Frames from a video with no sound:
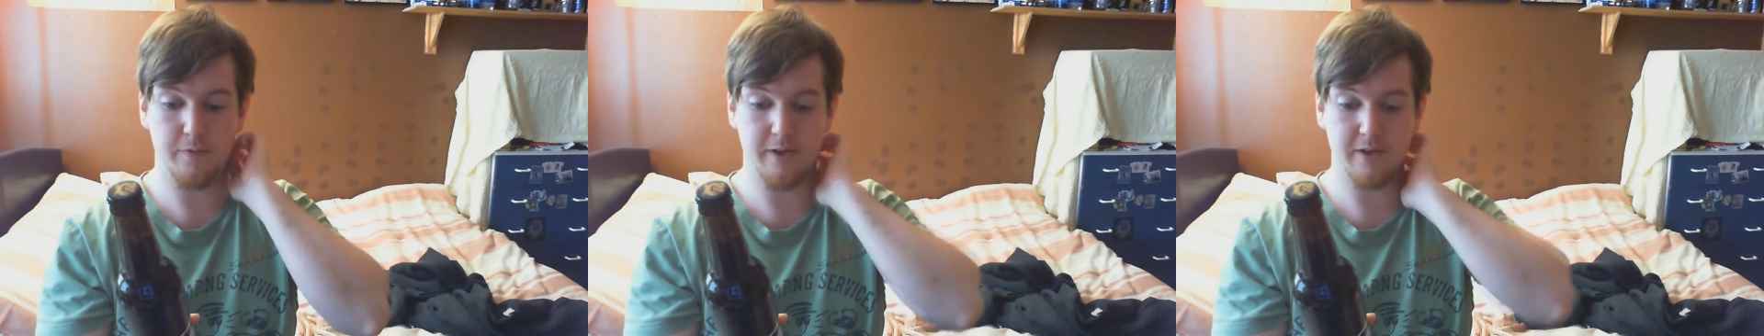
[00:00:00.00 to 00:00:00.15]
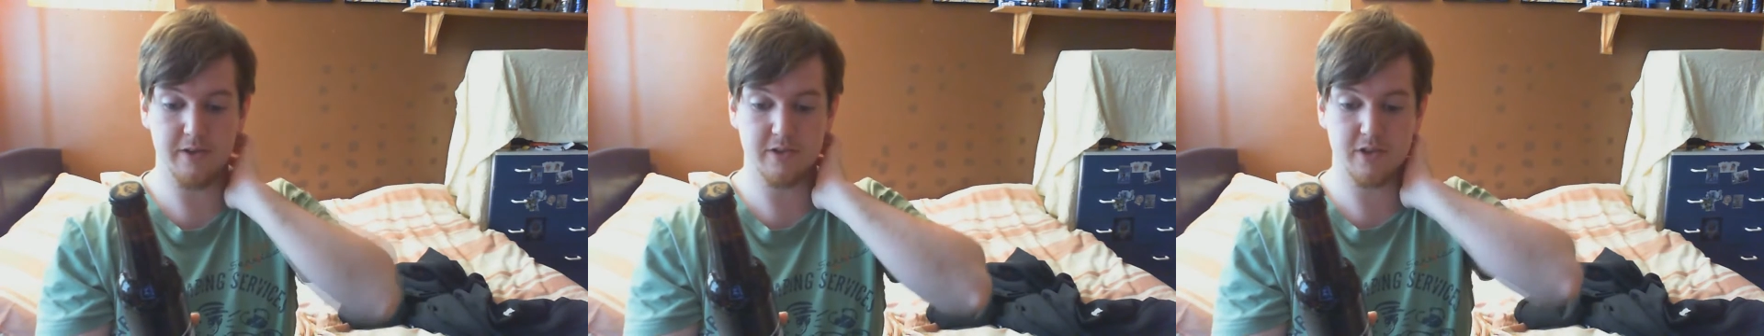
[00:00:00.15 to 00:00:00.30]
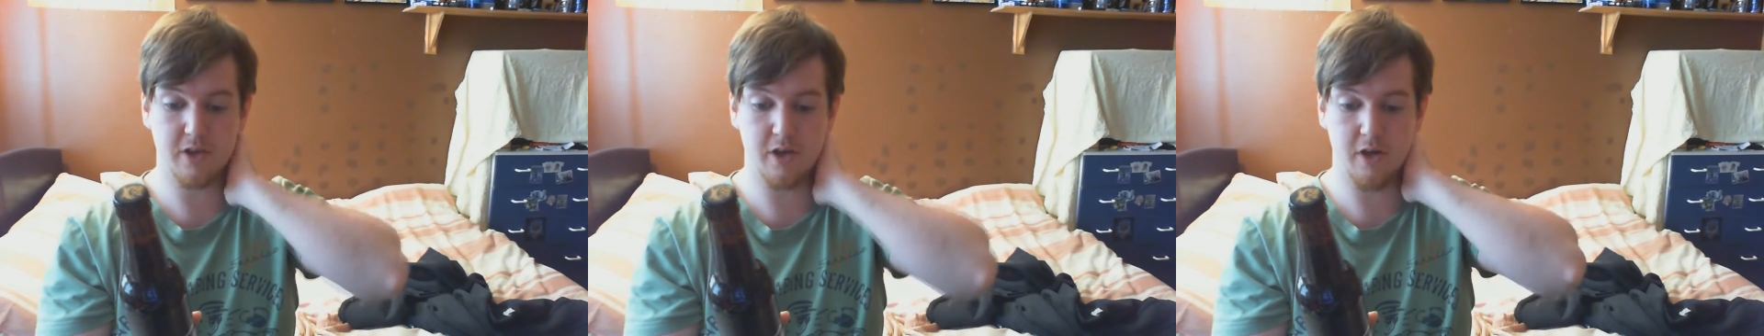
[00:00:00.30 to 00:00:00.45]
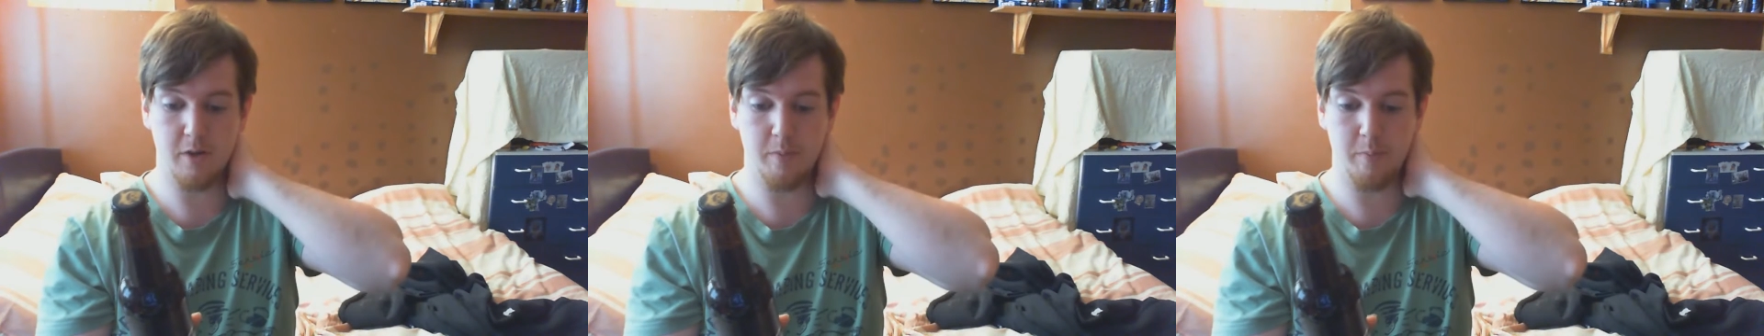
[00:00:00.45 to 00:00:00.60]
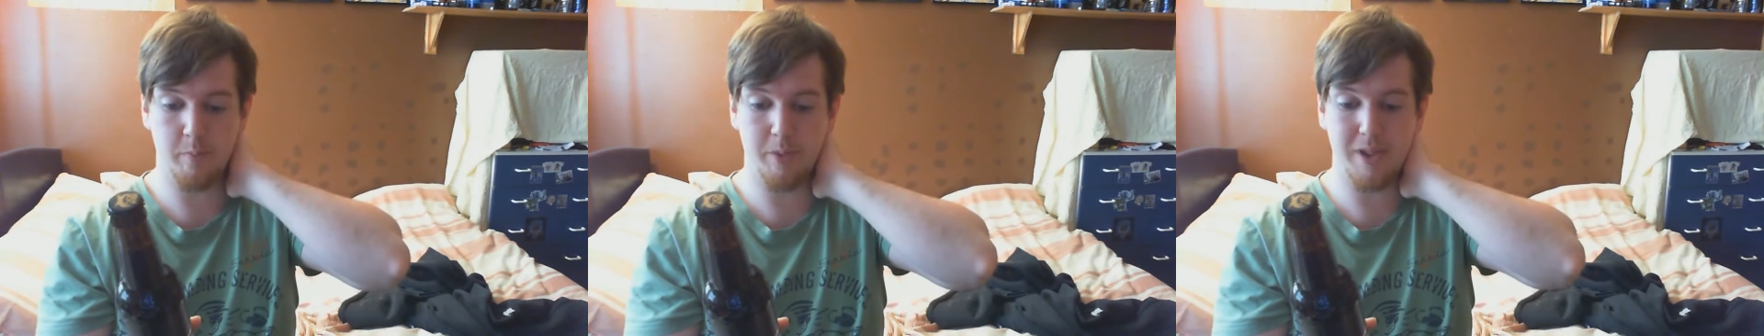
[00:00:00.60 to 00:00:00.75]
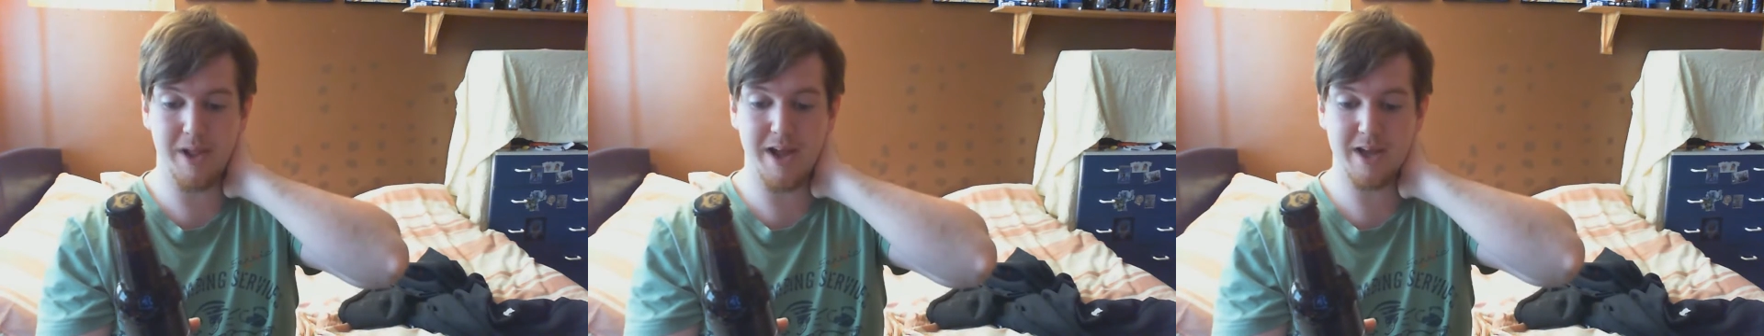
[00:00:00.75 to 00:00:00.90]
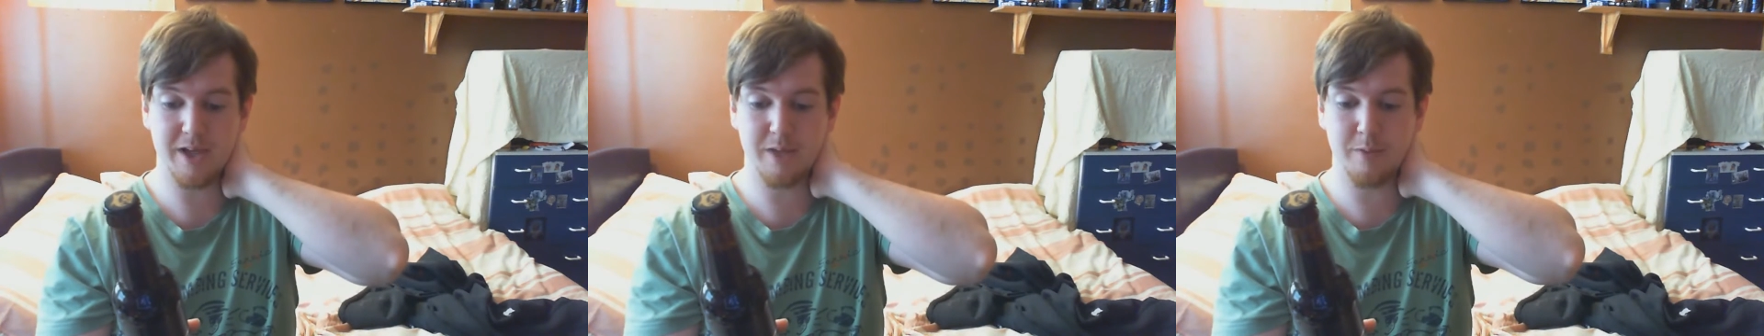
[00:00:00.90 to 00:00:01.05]
it's a
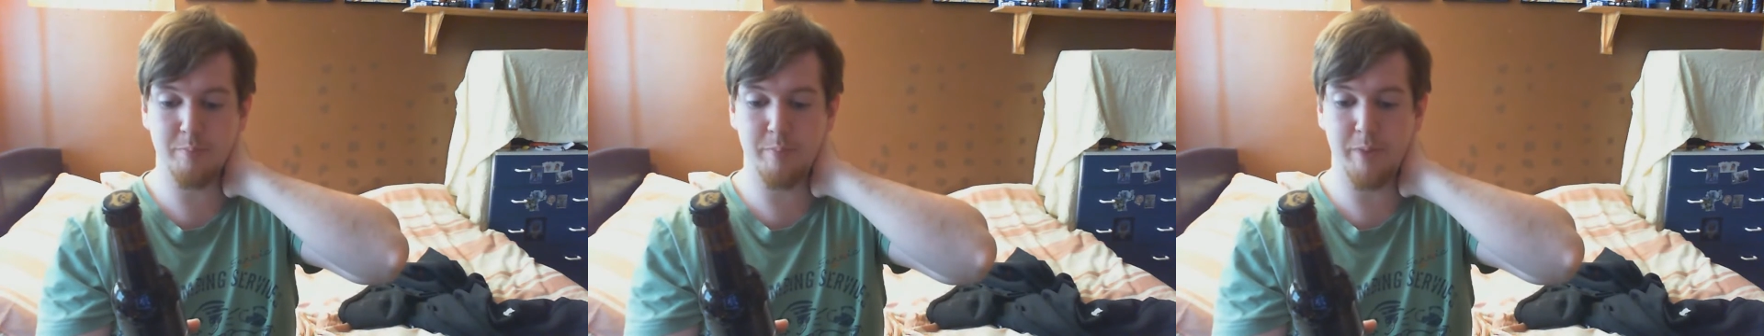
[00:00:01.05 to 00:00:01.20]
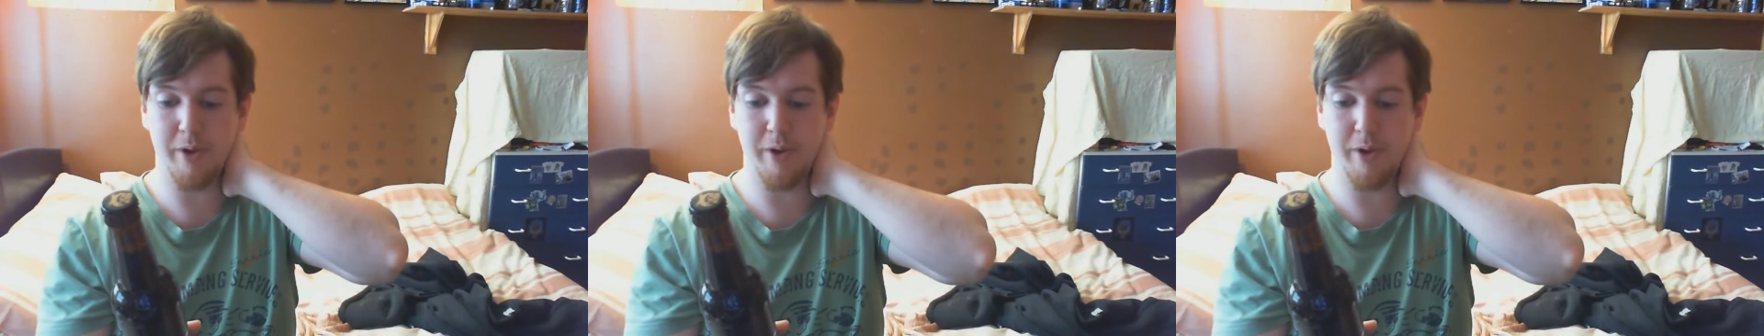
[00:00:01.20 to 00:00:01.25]
black